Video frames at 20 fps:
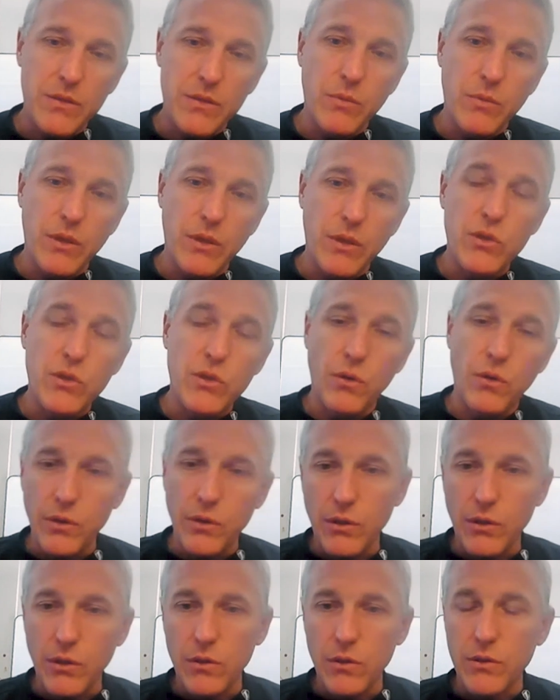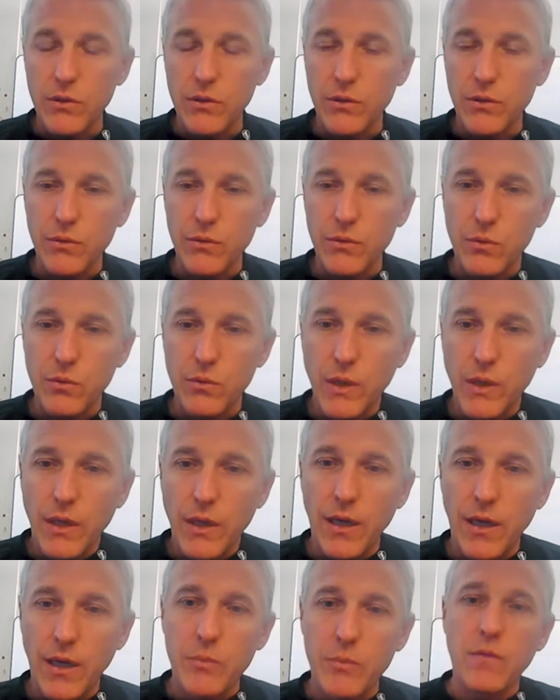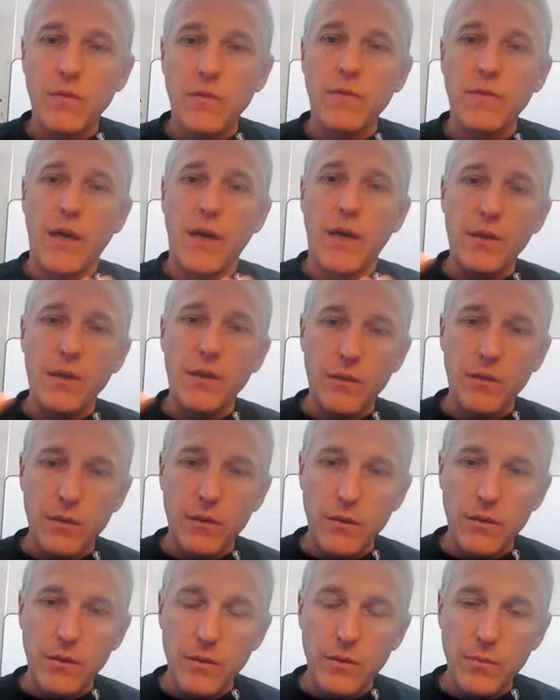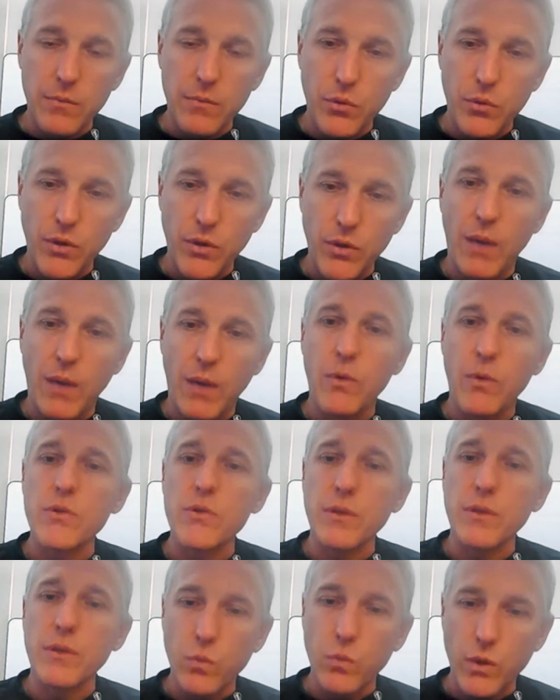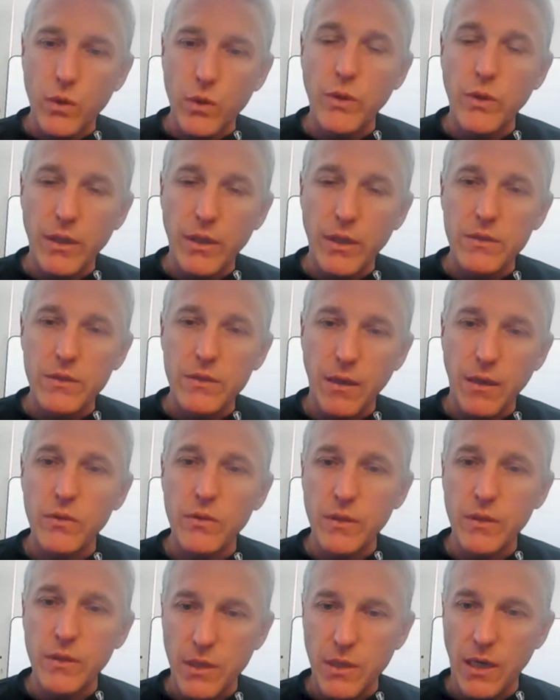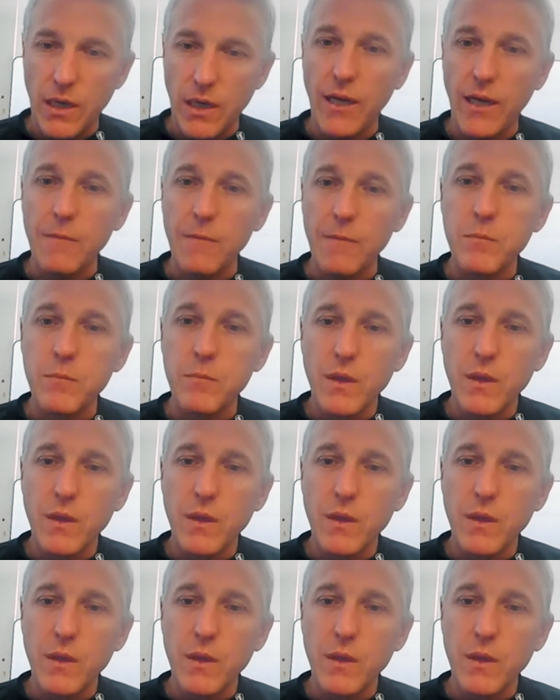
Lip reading: and simulation earlier to help define the parameters in which we can safely design.